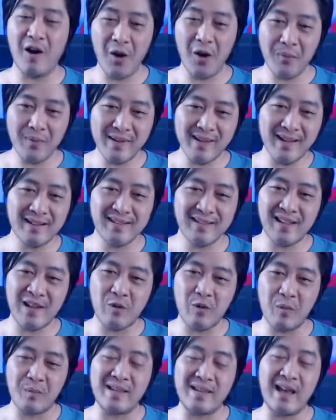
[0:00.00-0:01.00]
albeit it
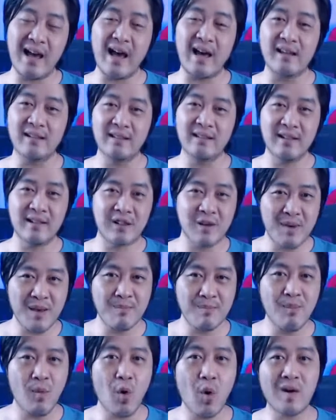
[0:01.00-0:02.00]
will be a little
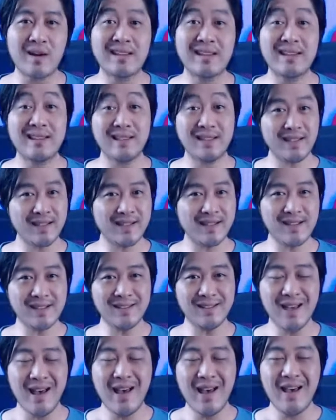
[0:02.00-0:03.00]
bit more
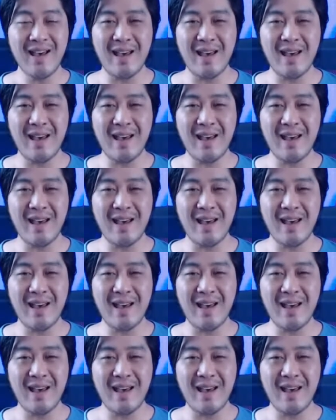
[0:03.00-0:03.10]
lenient.